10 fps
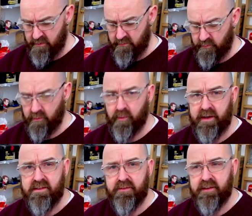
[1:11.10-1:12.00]
with the
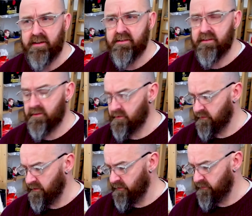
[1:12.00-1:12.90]
weight of things, it's
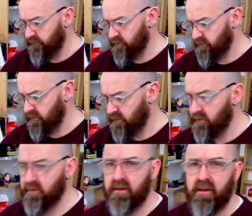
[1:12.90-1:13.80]
got
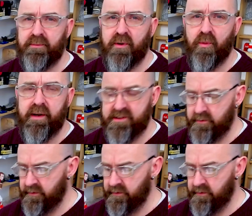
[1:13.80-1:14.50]
a little bit of weight to it,